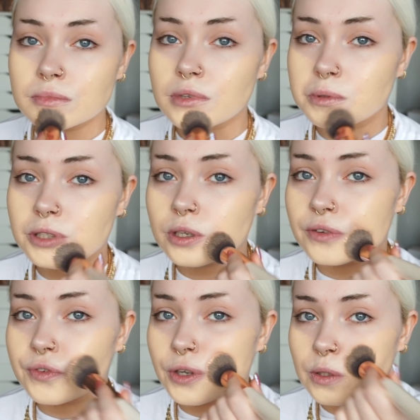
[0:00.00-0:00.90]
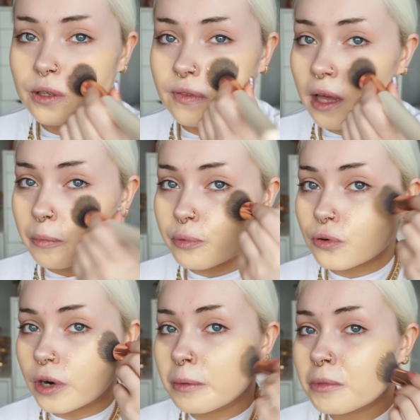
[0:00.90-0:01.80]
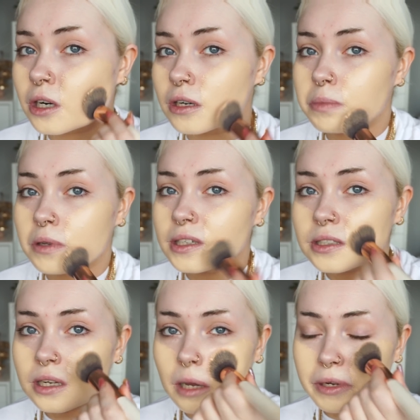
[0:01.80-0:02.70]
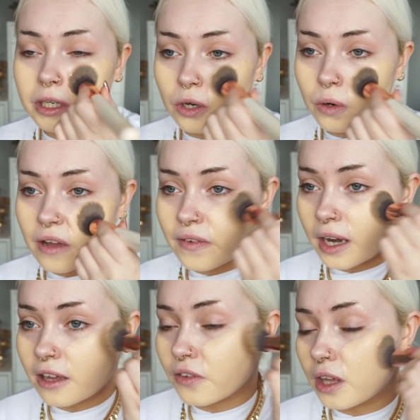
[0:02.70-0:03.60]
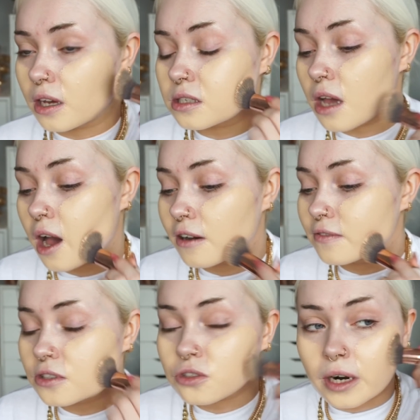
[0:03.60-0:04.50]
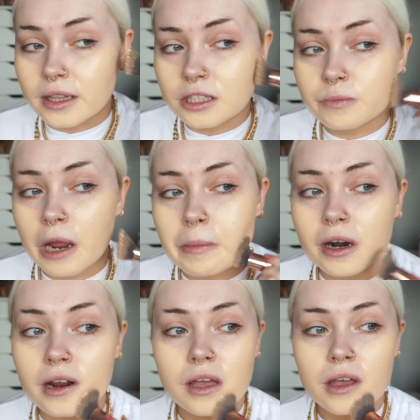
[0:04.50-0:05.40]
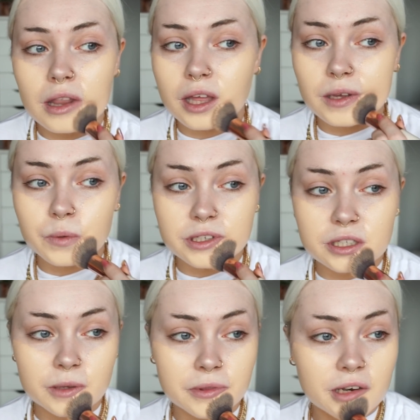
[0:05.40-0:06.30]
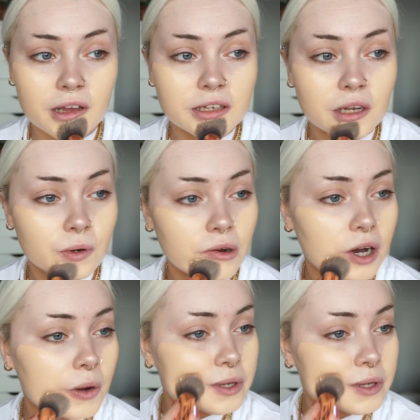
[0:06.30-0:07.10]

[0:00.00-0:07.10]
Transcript: I'm so confused with that primer. Please do let me know if any of you guys have tried this primer. Like, was it something I done wrong?